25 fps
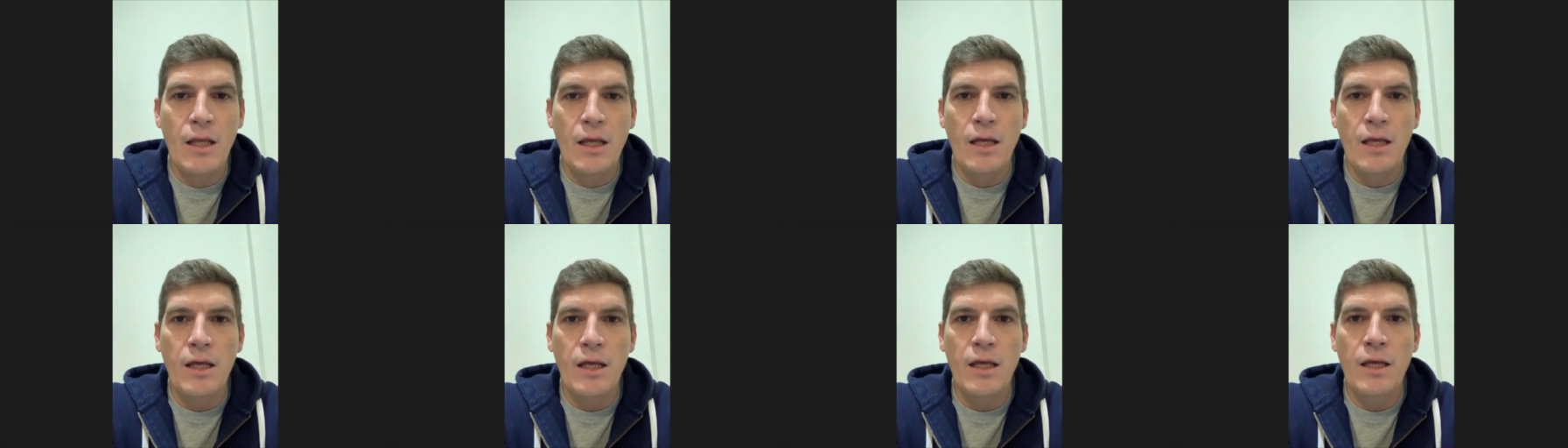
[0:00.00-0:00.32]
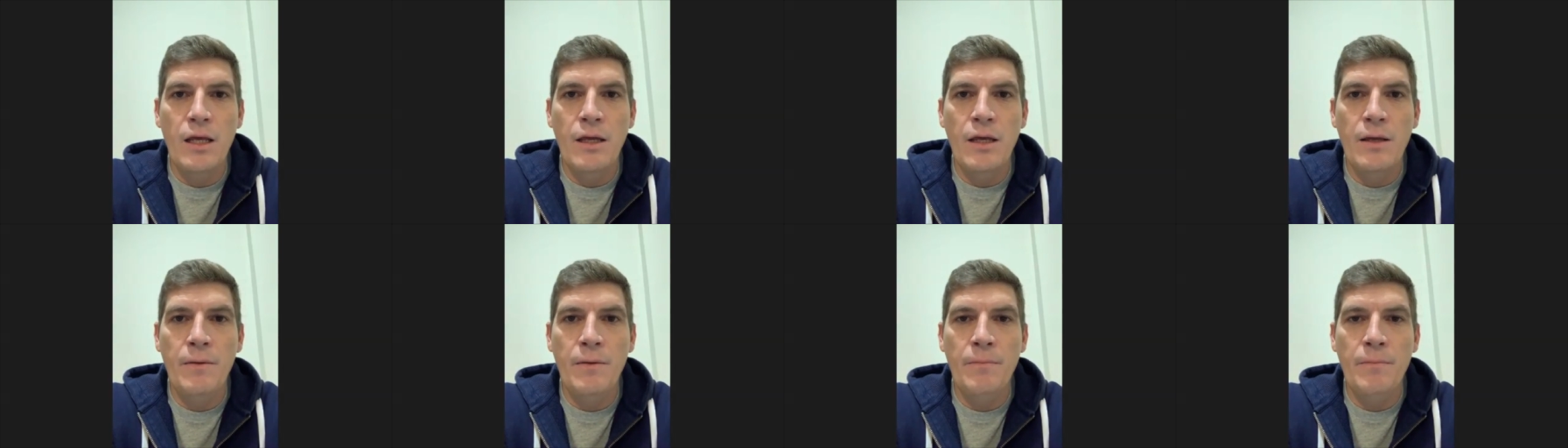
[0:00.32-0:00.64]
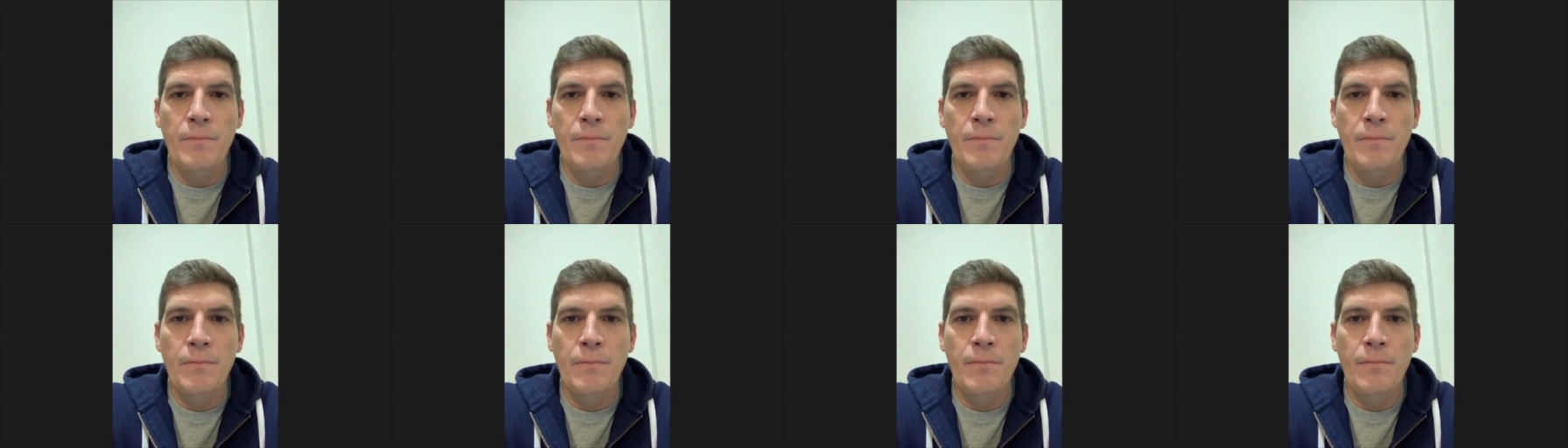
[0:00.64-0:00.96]

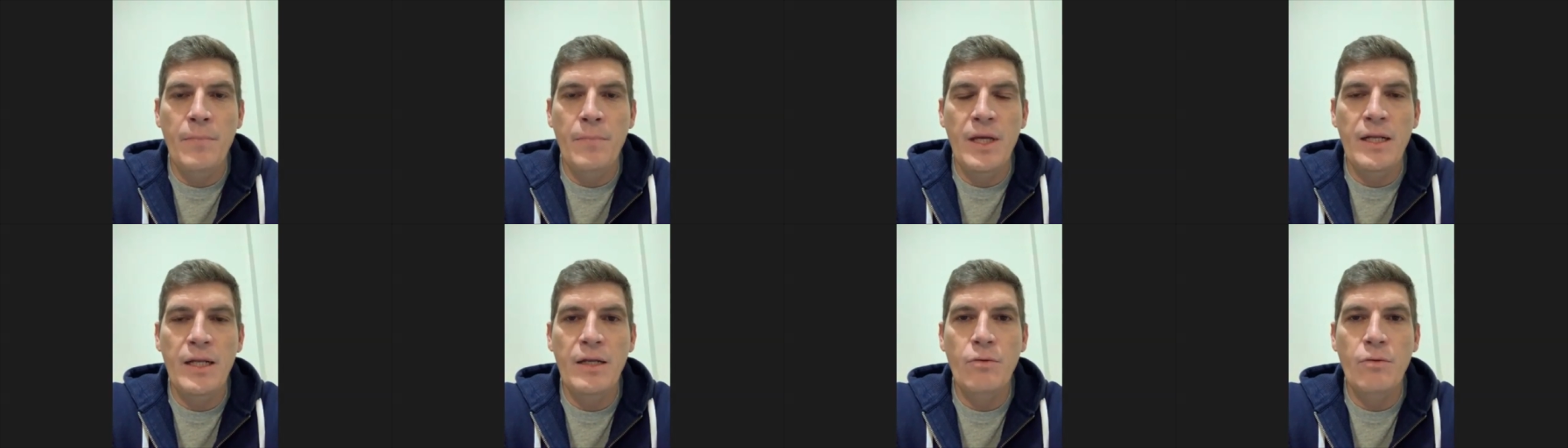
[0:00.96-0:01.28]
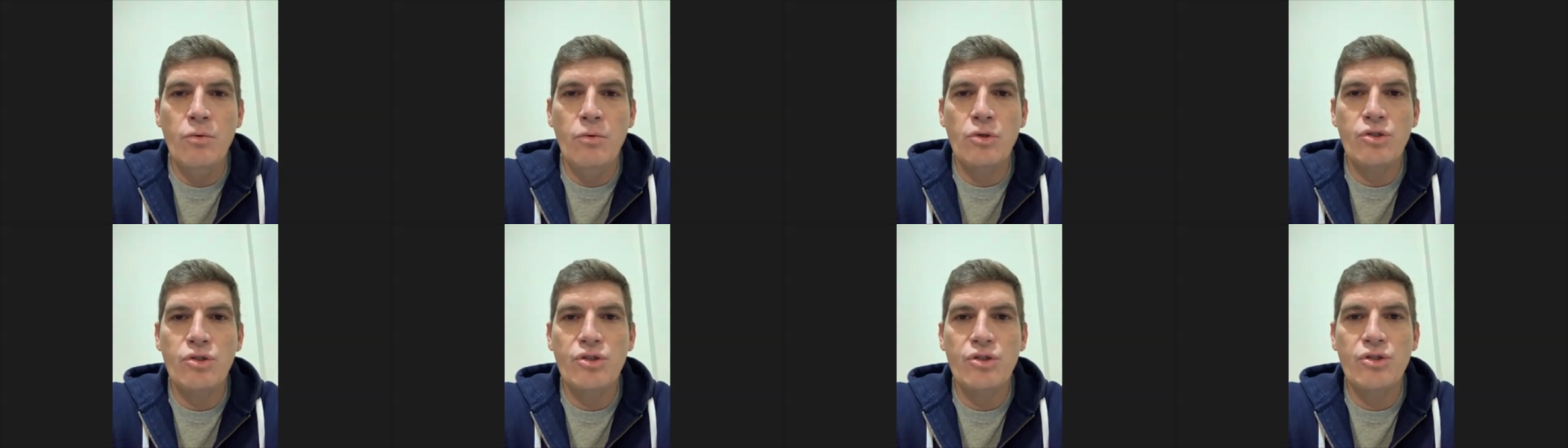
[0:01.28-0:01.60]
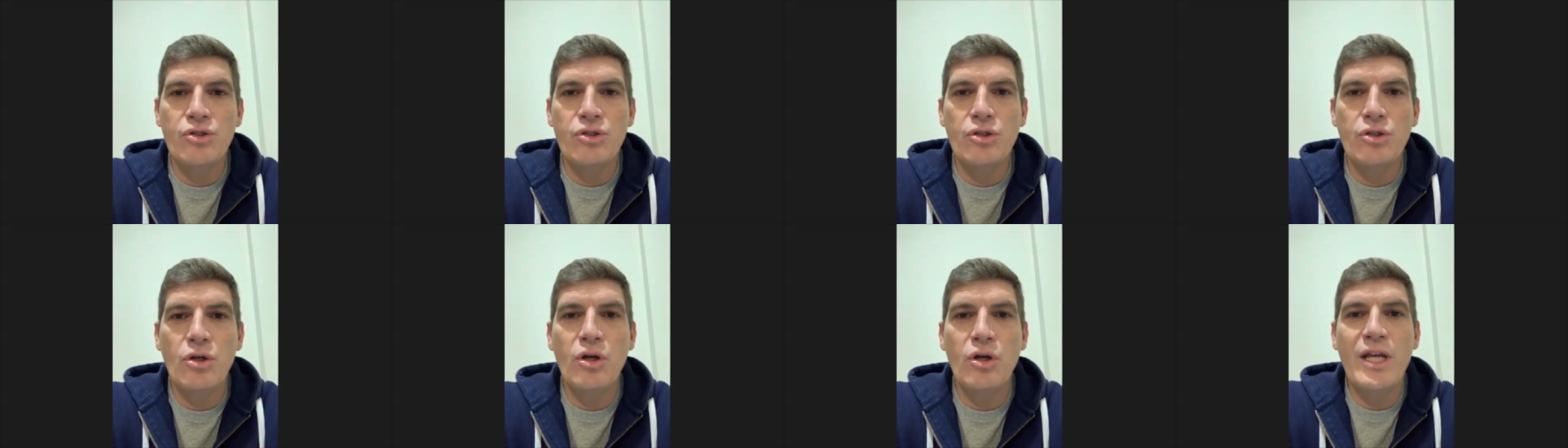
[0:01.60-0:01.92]
um, and it
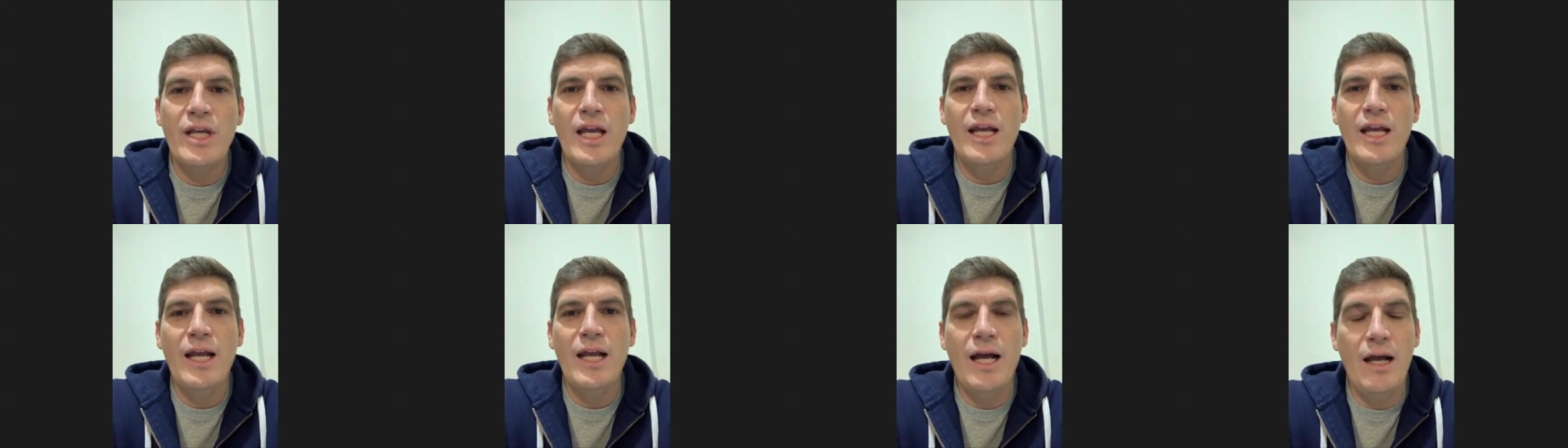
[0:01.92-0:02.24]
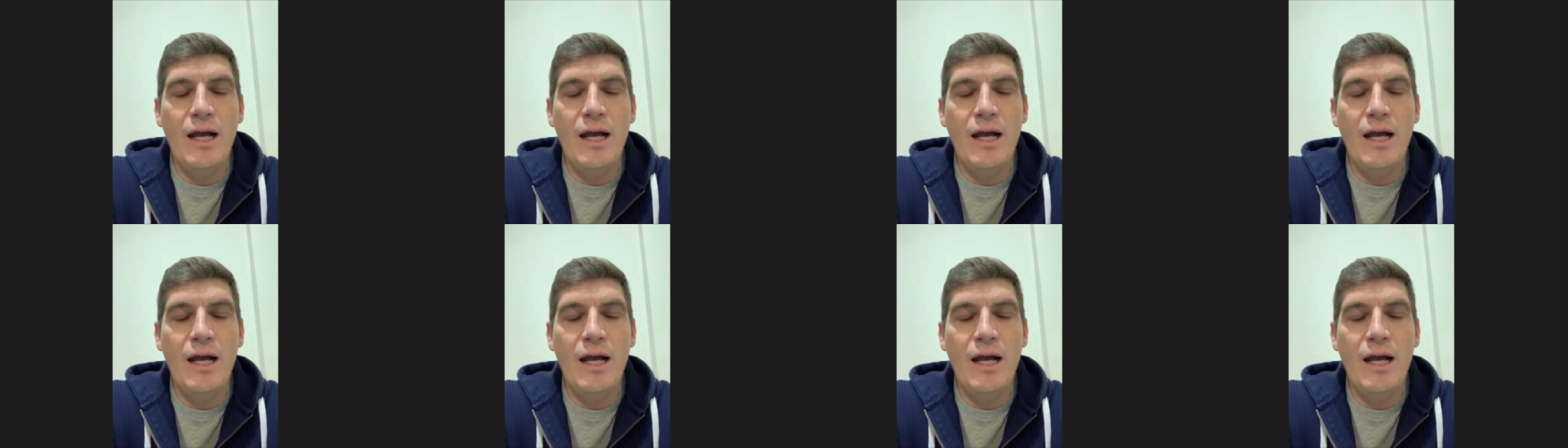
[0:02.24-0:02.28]
was okay.